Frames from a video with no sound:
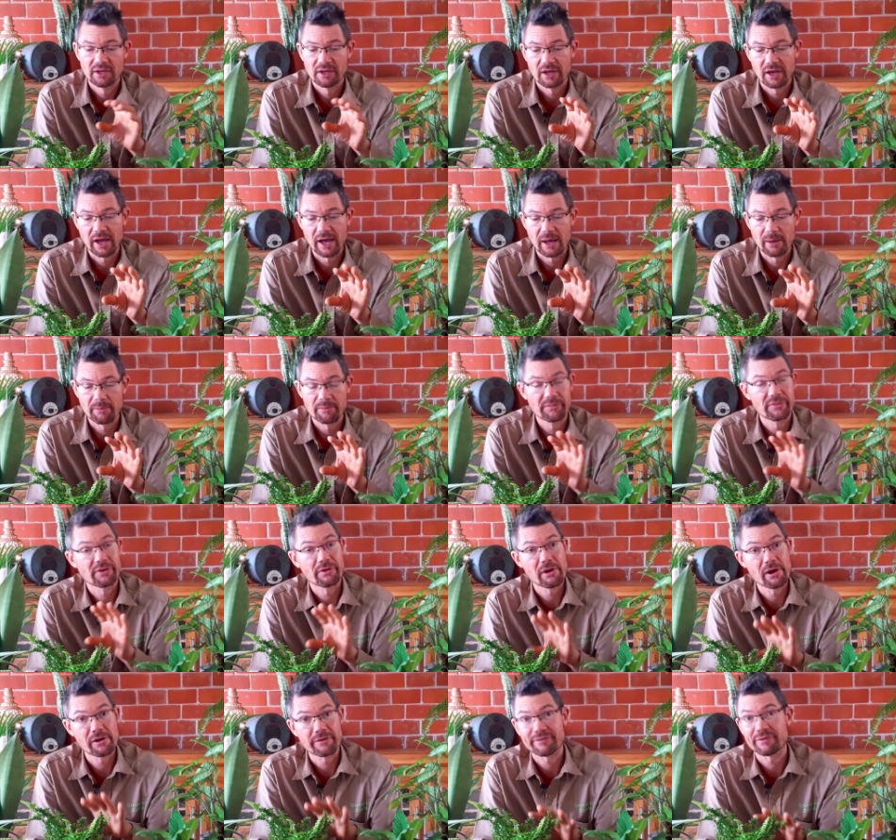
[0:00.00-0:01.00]
There
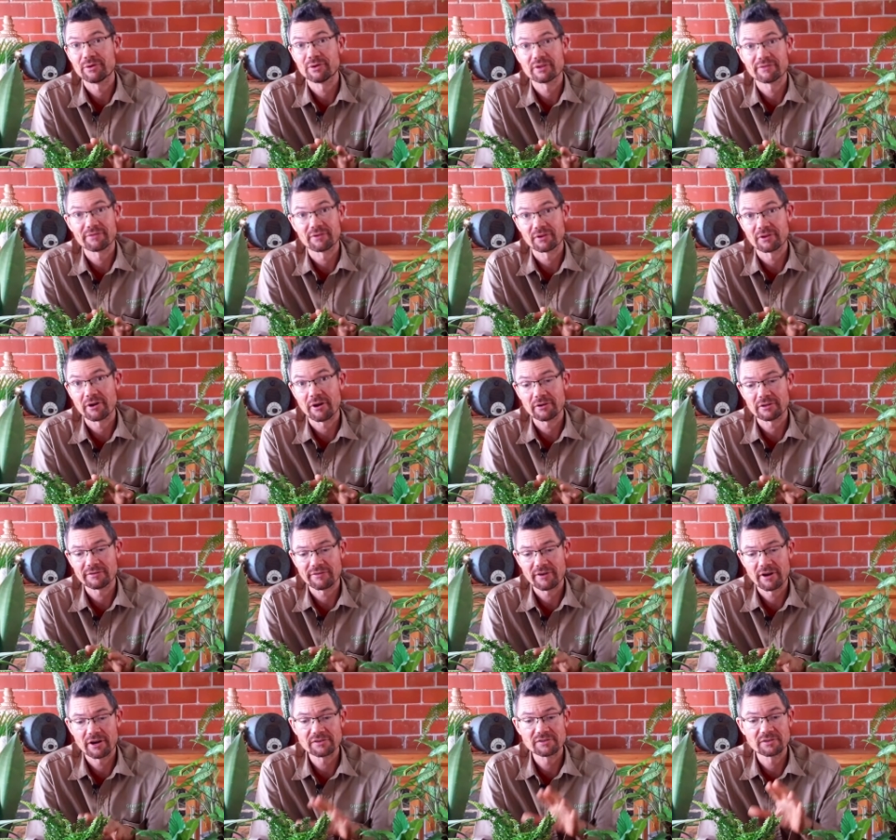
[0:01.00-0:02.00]
are a few different
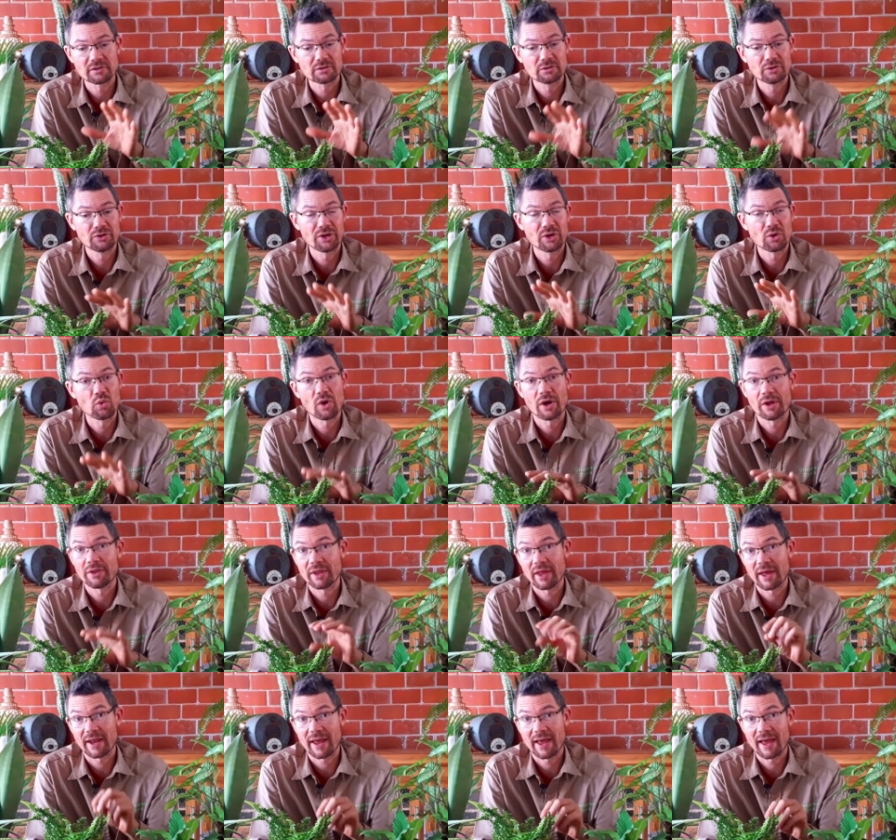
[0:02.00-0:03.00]
cultivars, including one
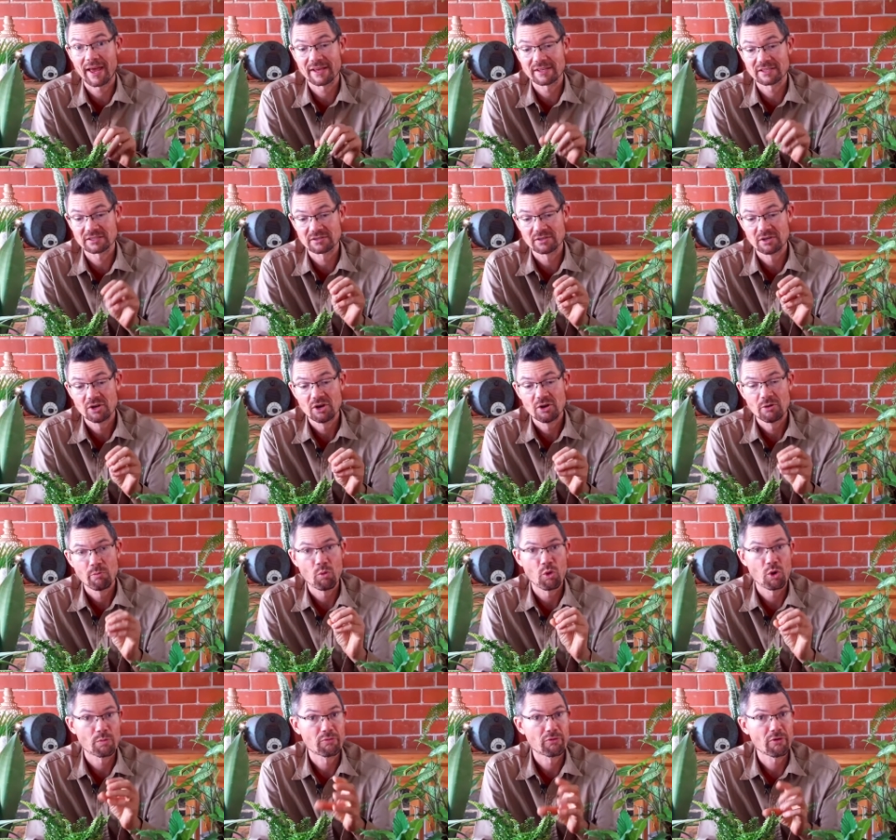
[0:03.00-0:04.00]
that has
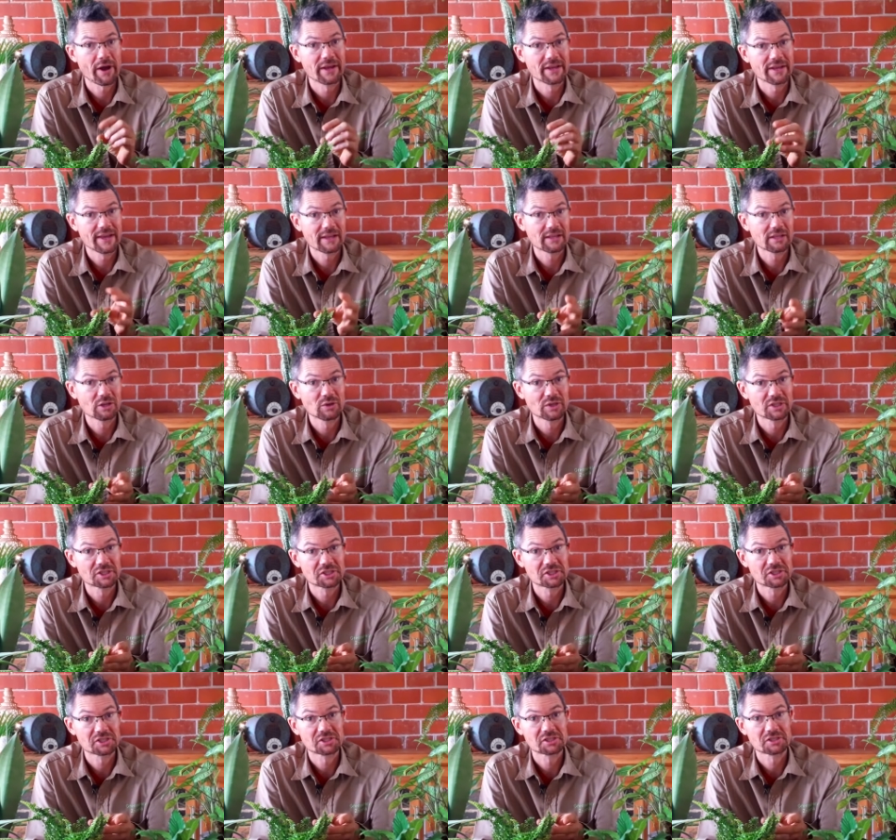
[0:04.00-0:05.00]
more bright
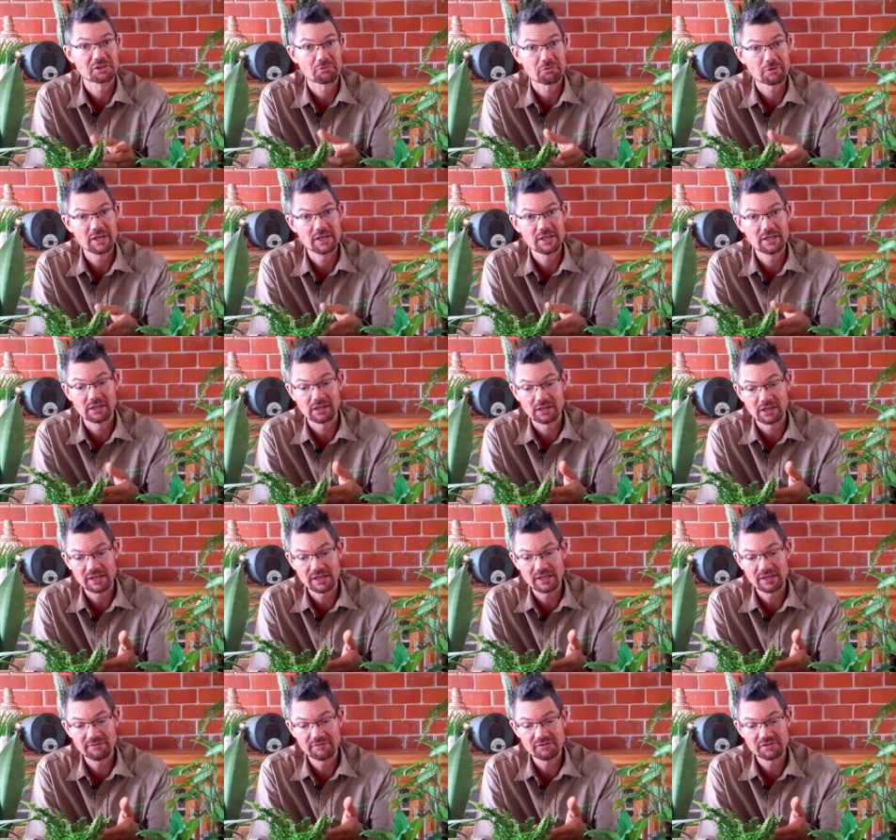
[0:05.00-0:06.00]
yellowish green
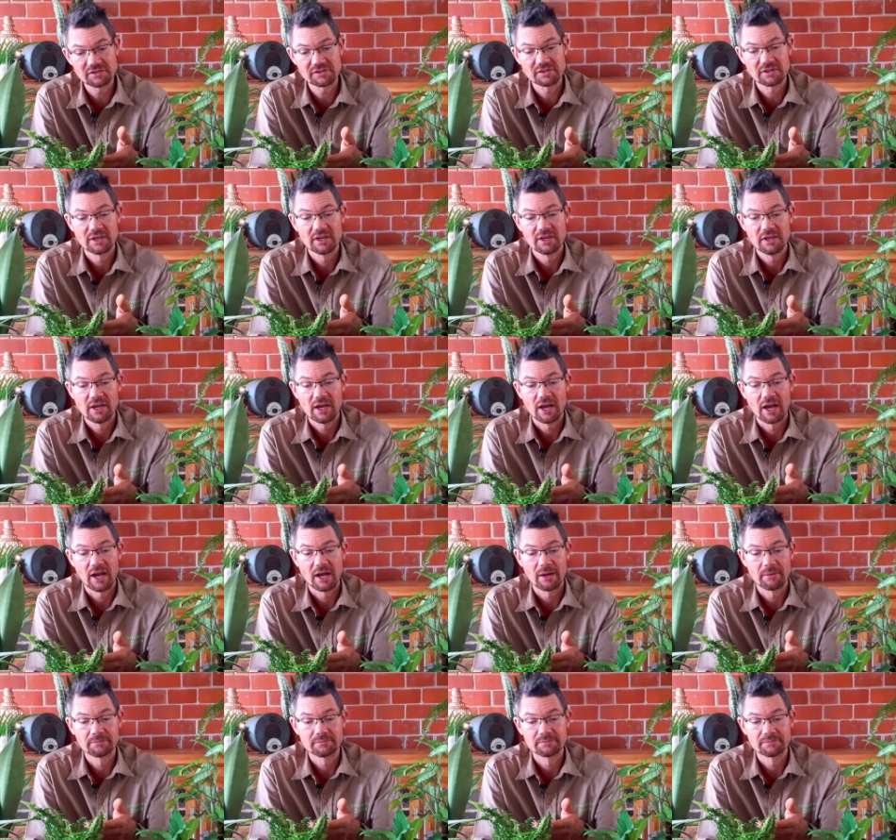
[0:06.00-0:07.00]
leaves,
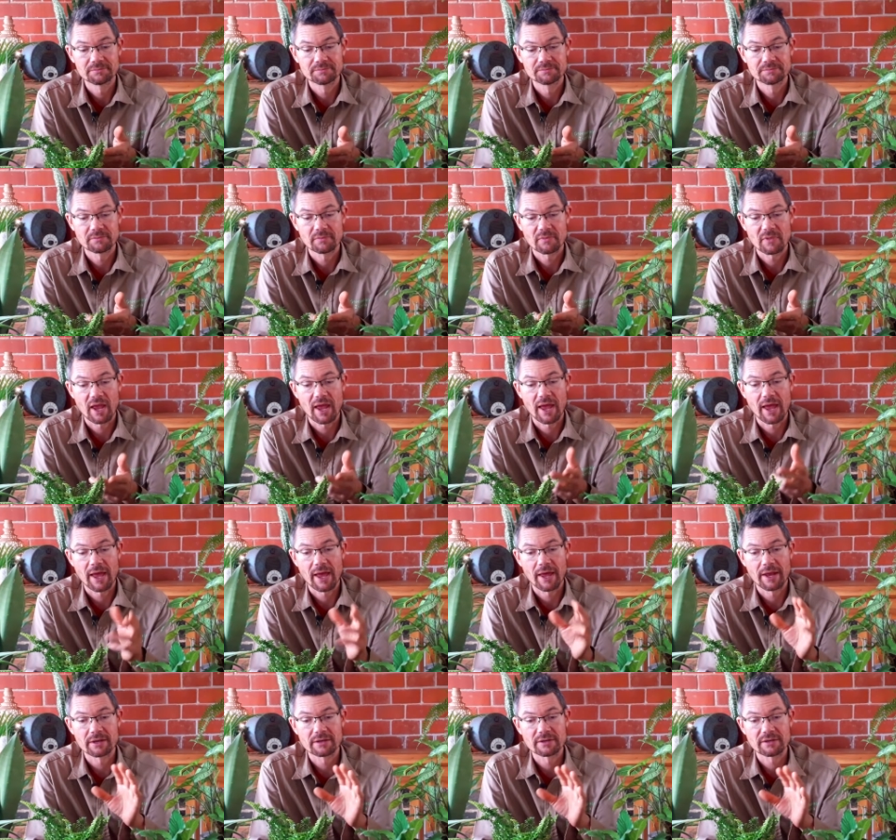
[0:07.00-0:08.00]
and
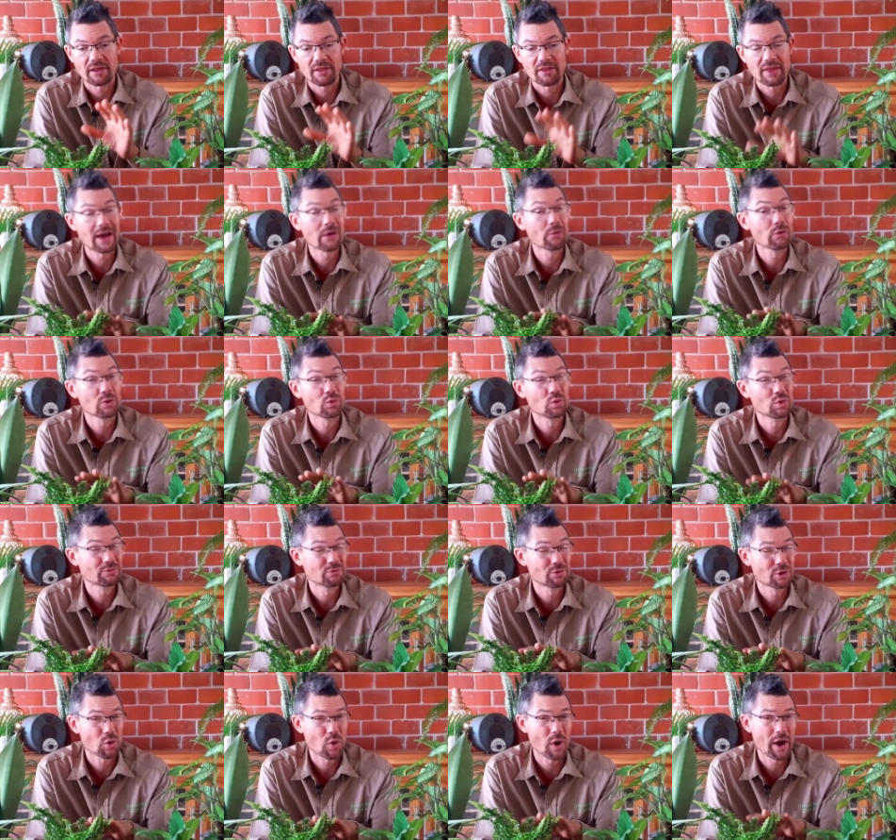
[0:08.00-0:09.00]
that one would
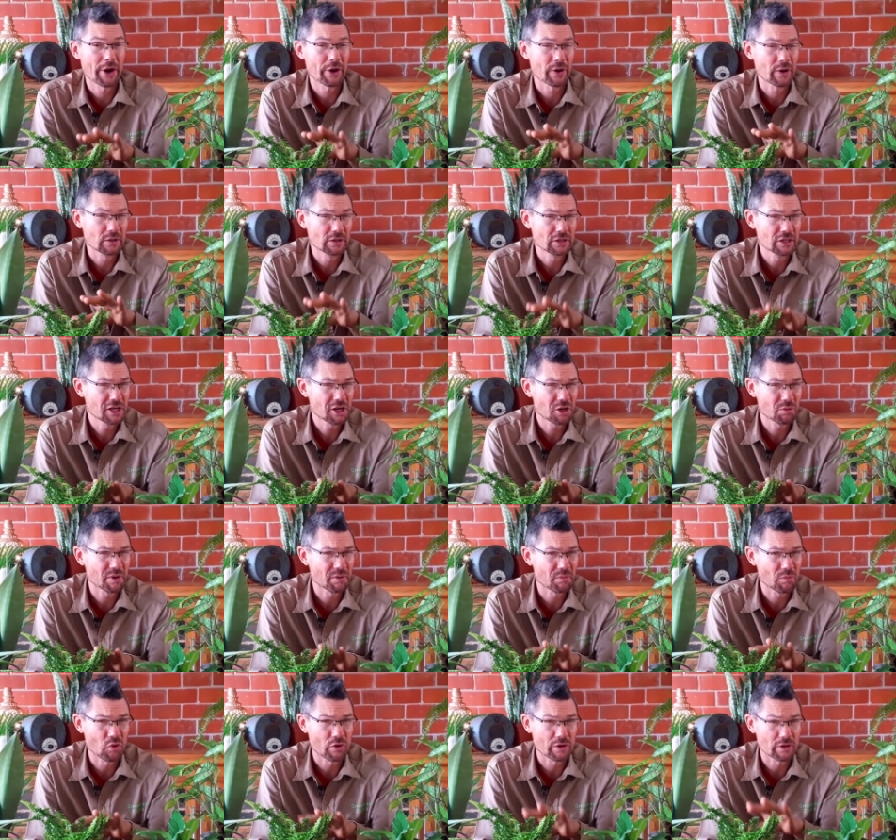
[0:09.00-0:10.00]
require a little
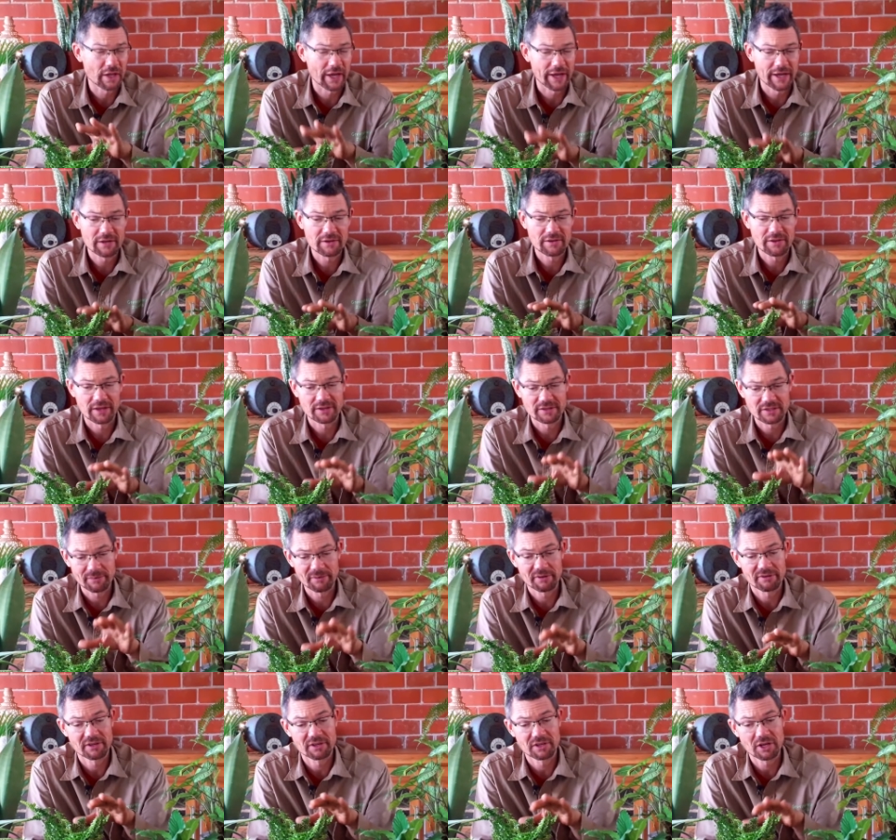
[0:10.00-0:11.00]
bit more light than some
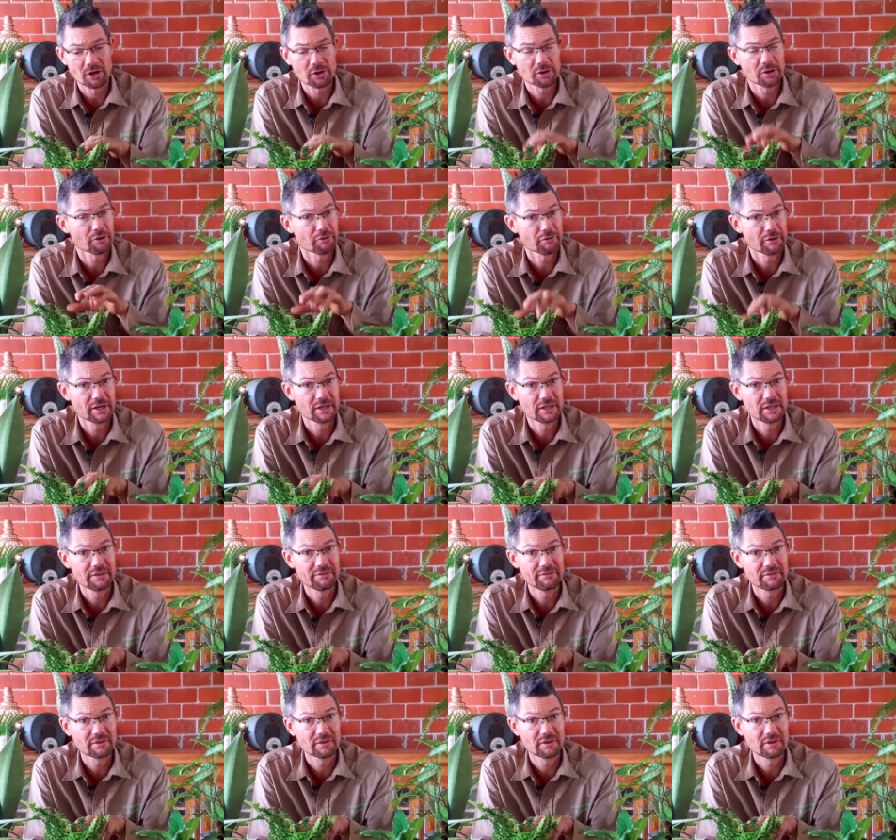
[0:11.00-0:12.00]
of the darker green
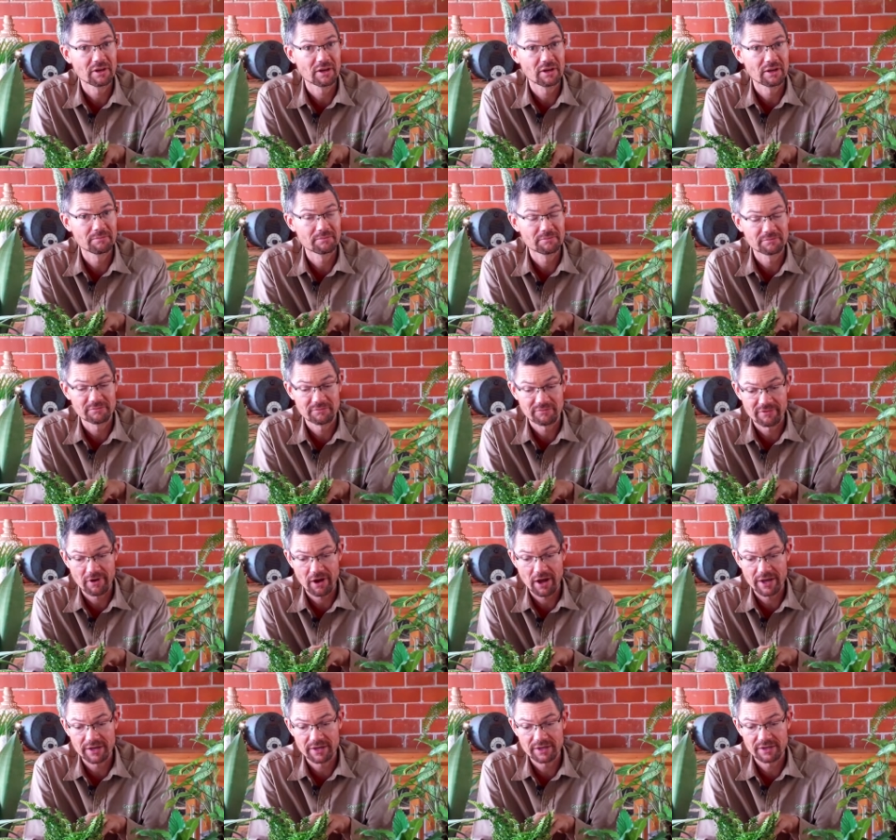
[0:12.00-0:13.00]
leafed
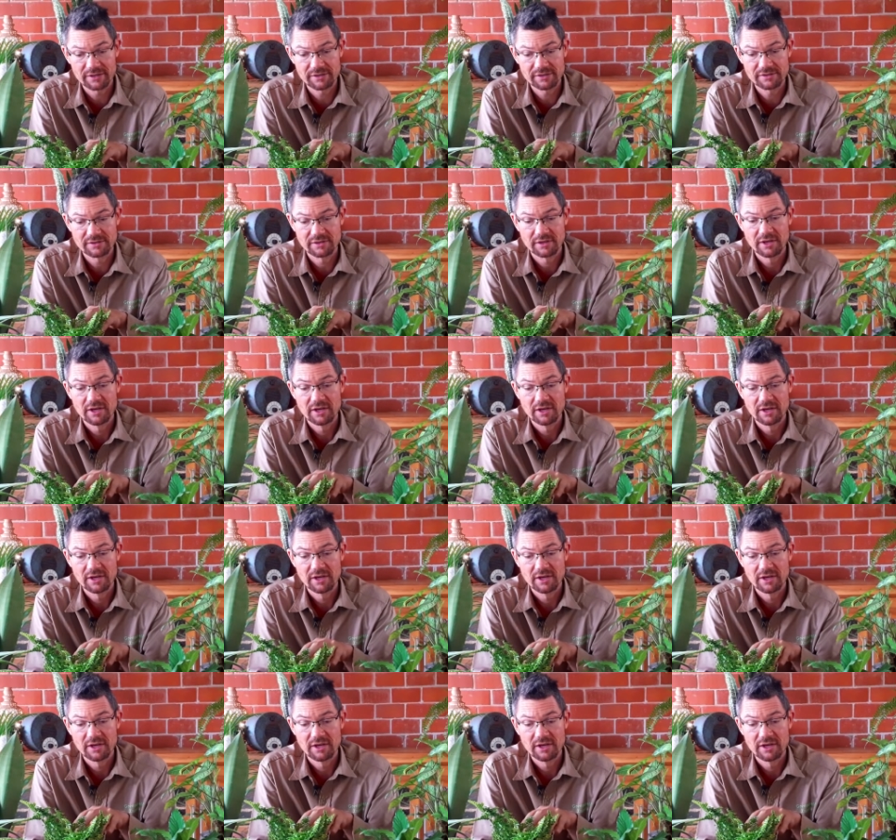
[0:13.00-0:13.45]
varieties.